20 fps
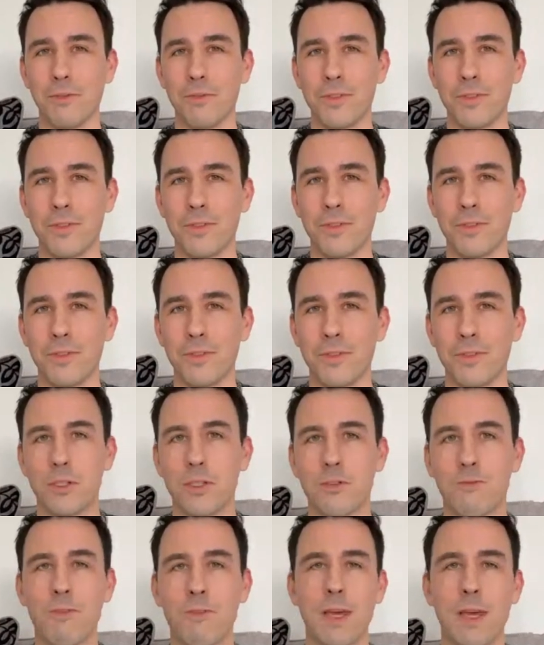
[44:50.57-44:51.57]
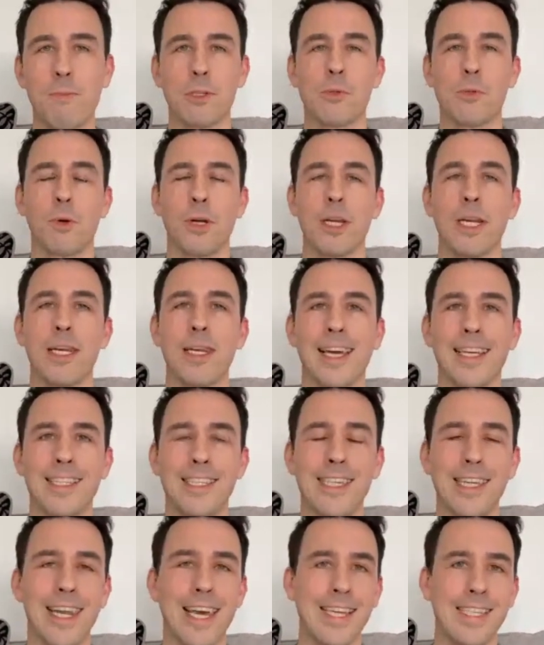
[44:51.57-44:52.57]
There was a famous one in
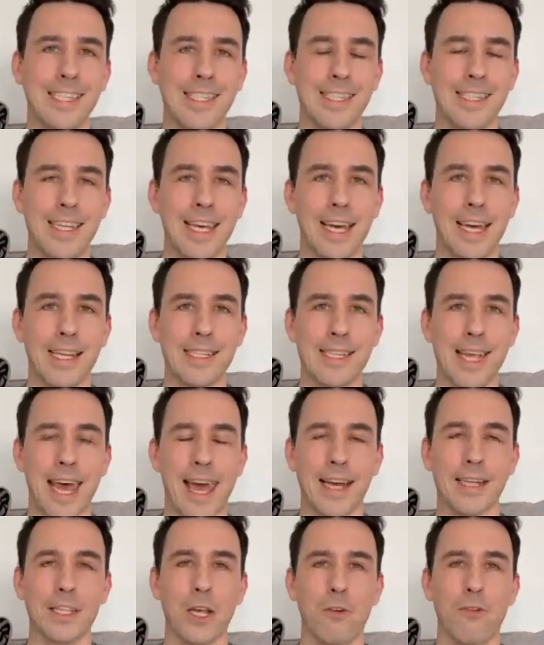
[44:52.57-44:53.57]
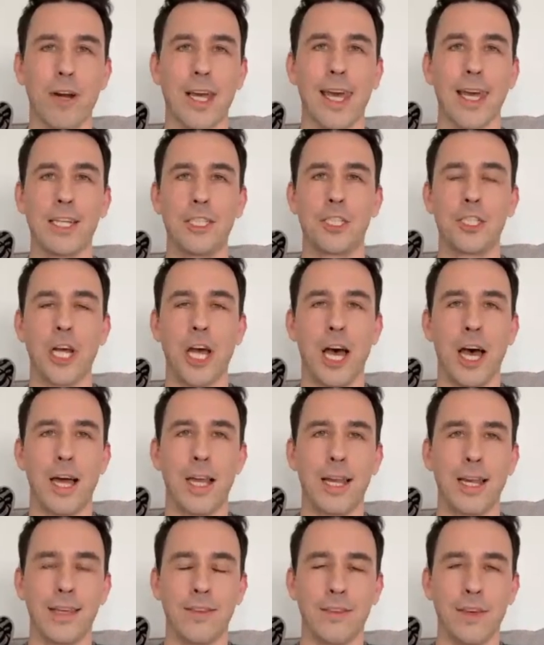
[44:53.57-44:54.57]
1986, ex-Hurricane
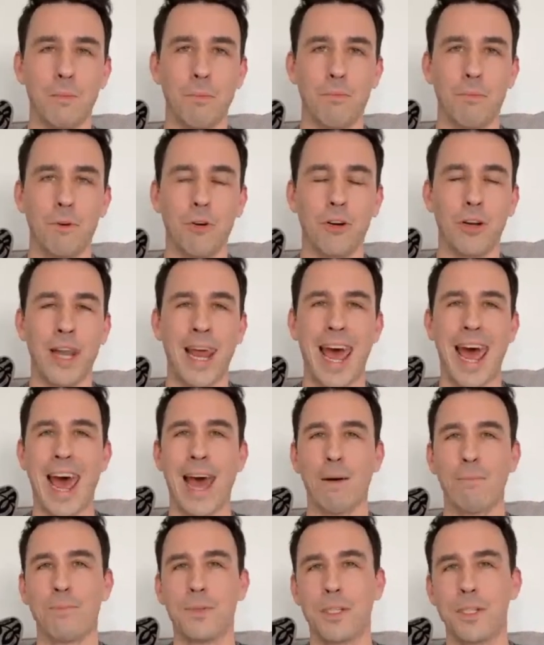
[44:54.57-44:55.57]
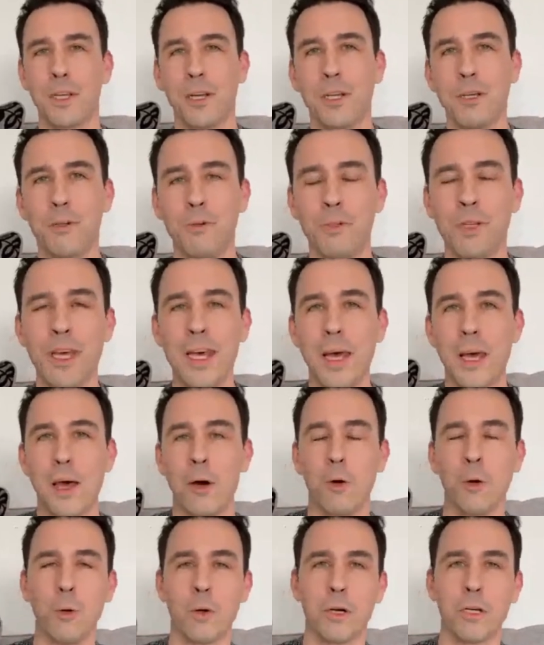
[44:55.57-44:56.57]
Charlie, that brought an absolute
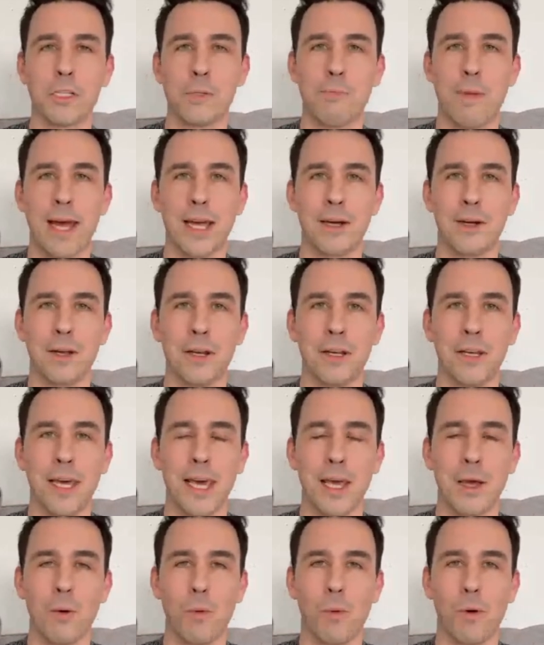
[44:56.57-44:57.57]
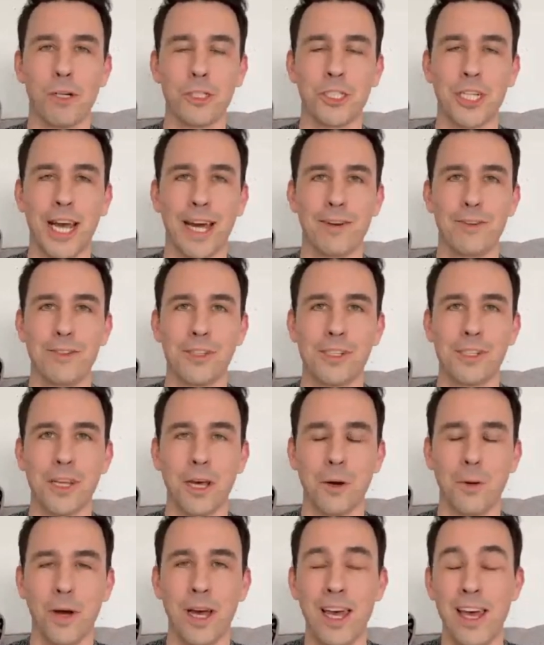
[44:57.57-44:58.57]
August bank holiday washout.
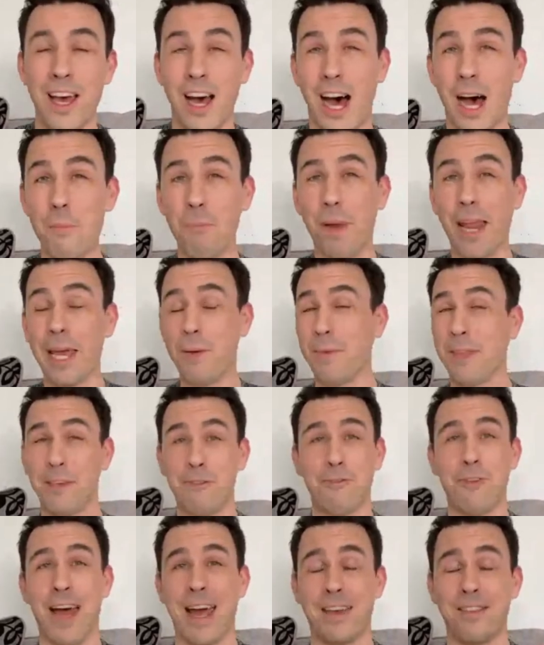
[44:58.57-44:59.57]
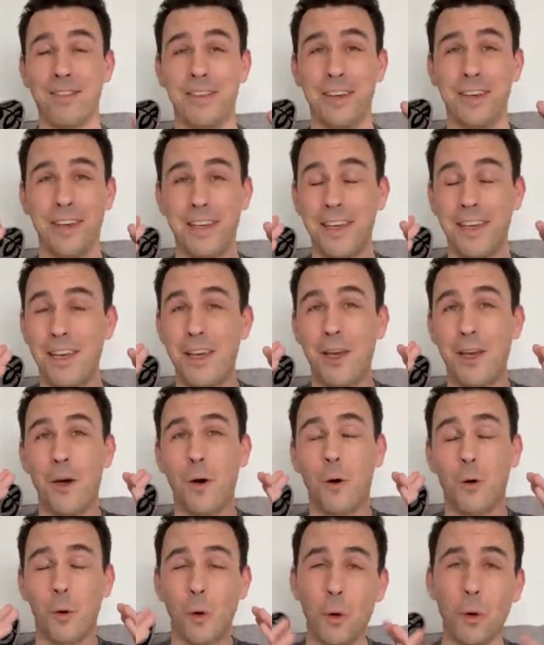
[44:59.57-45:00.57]
So I'm blaming the fact that
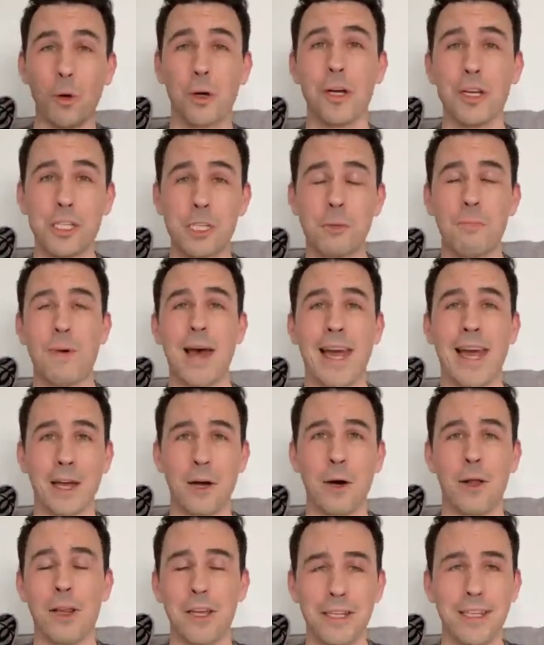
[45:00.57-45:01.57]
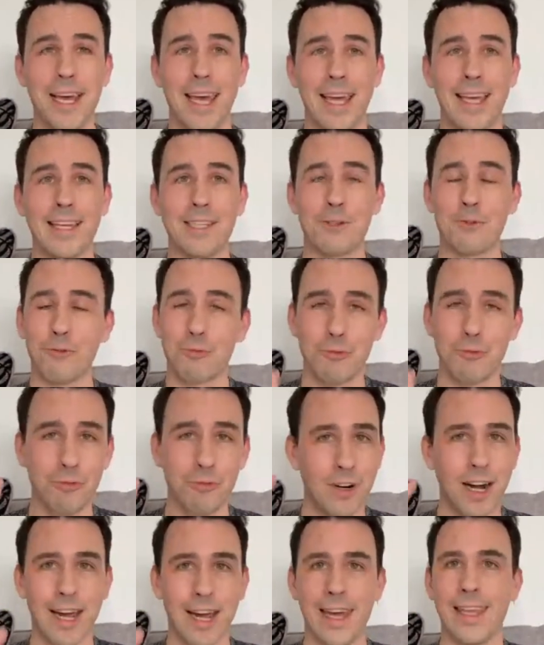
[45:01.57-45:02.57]
August bank holiday is
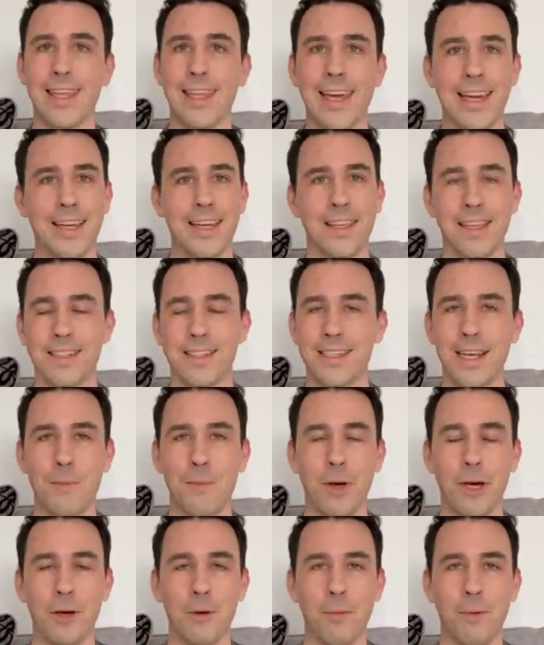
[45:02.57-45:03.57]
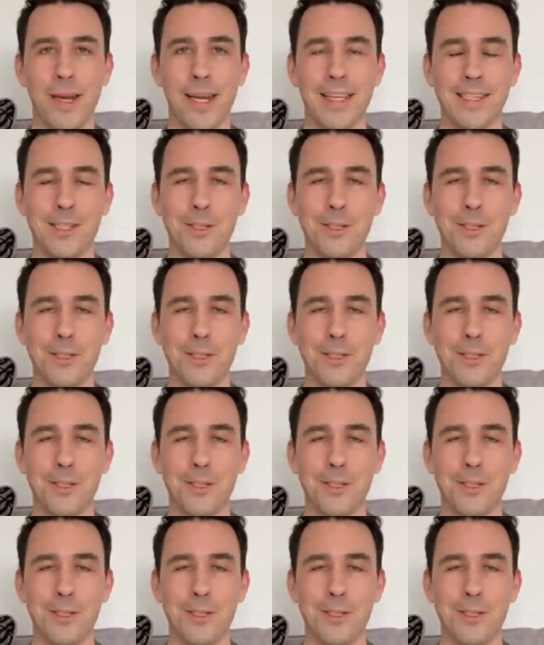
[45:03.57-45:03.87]
right at the end of the summer, when